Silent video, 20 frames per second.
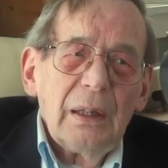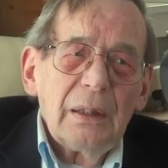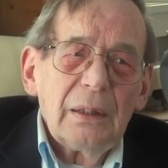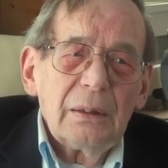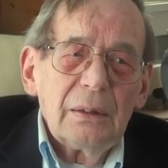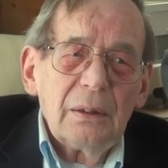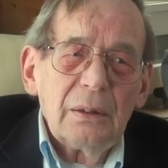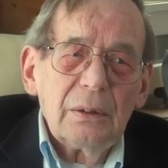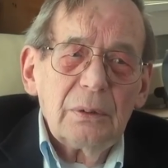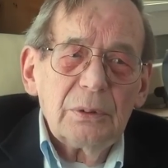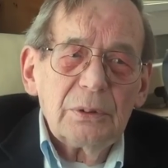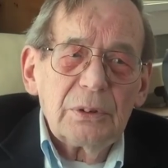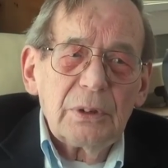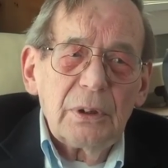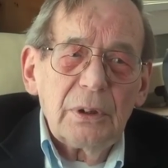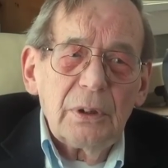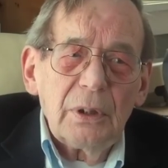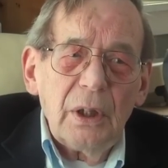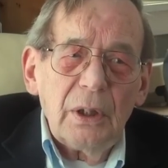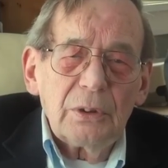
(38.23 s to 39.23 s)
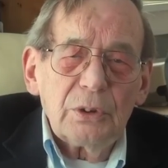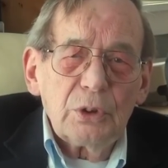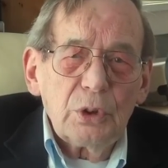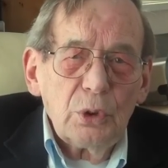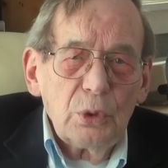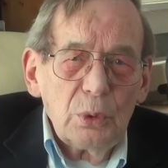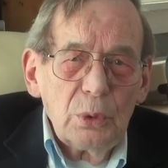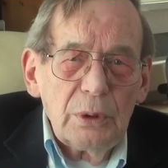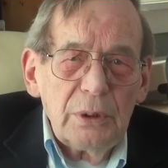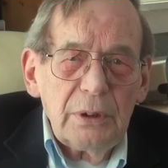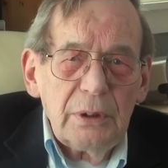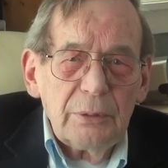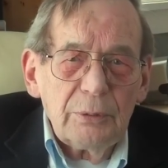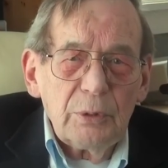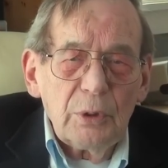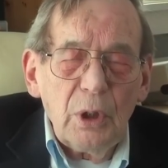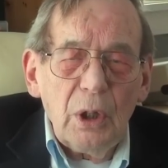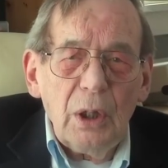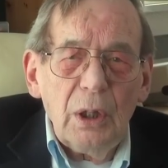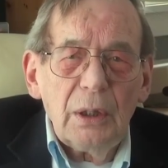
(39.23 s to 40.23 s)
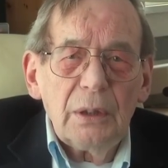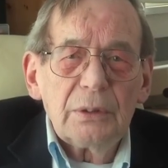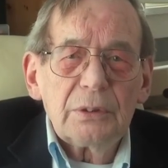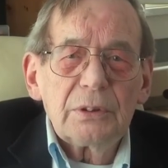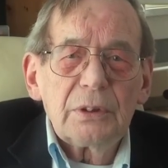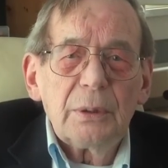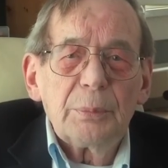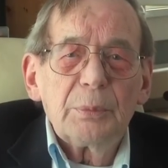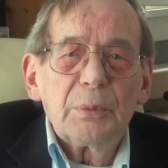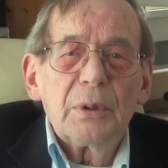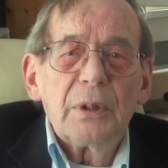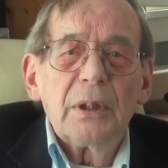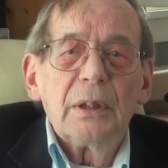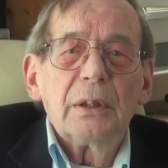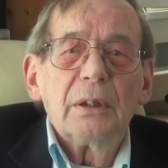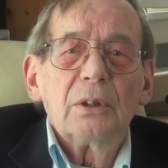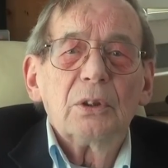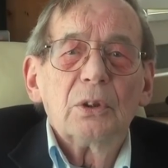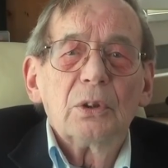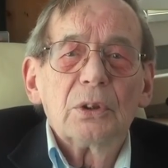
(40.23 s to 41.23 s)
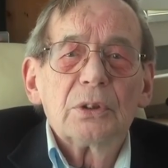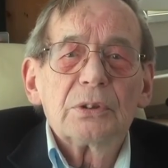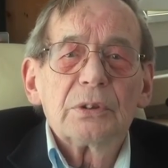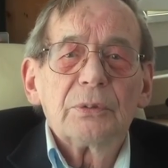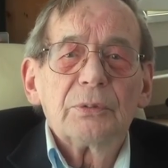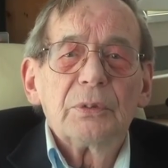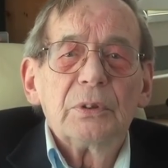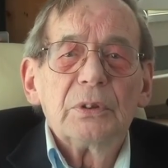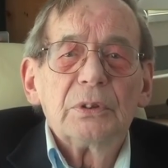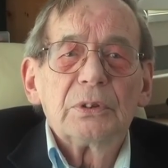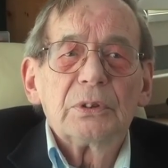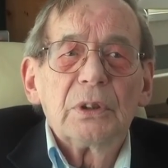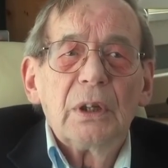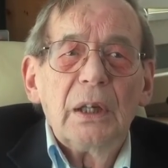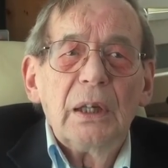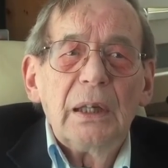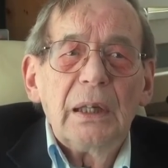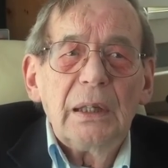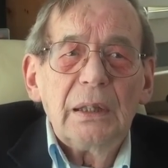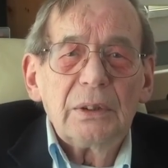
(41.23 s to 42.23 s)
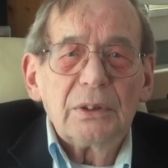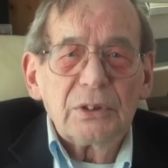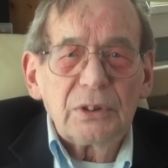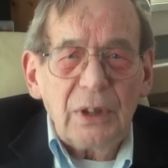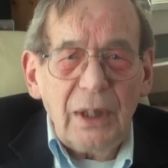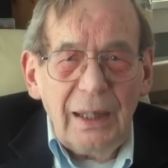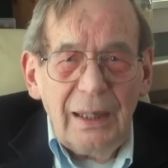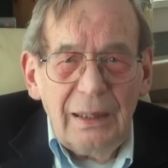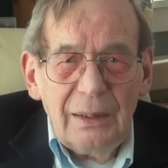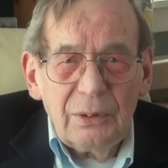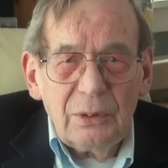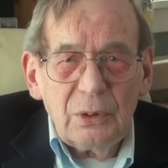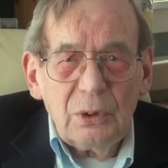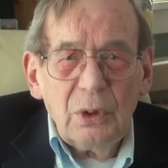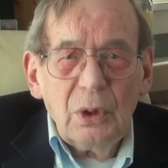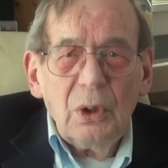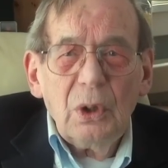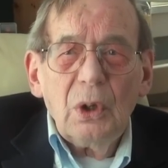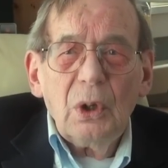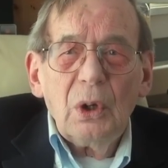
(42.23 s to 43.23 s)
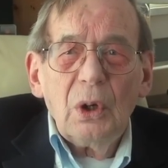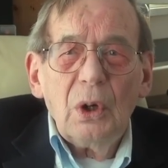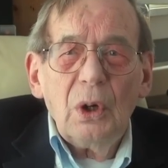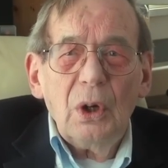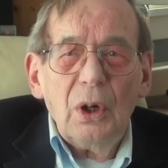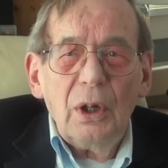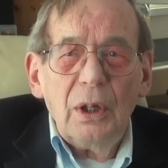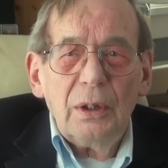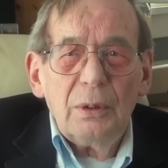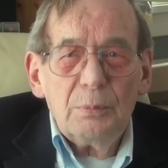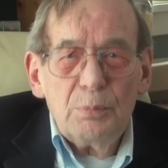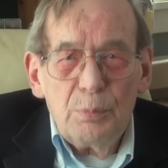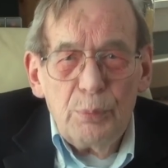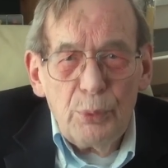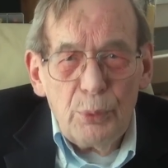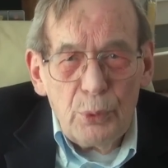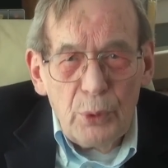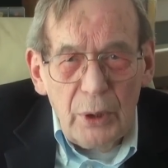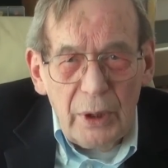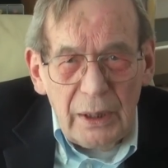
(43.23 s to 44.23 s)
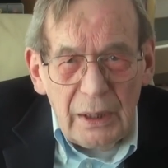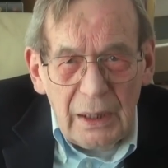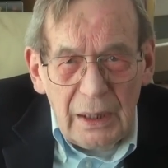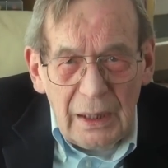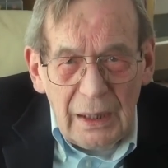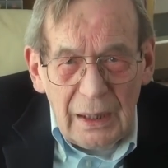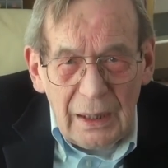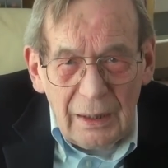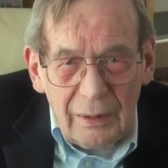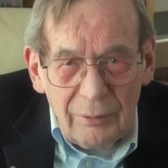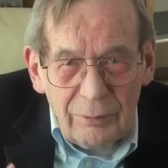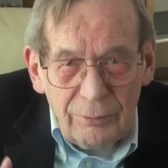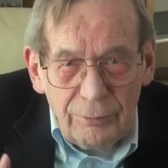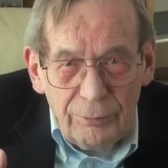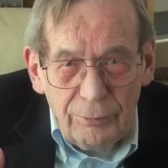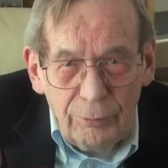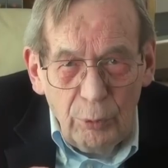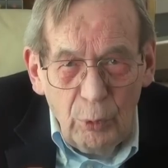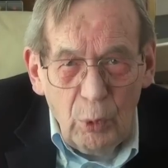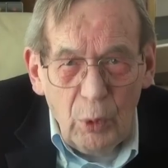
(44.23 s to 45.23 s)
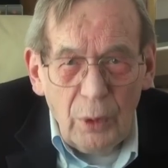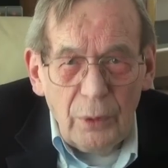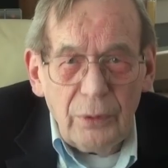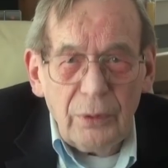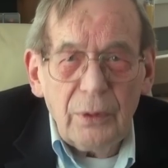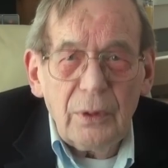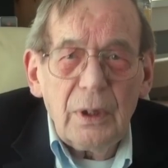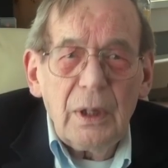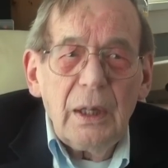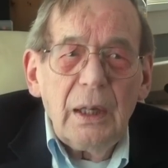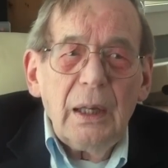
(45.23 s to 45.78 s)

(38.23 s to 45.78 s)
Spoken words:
There's a totally different concept that Gurdjieff is intent on bringing forth.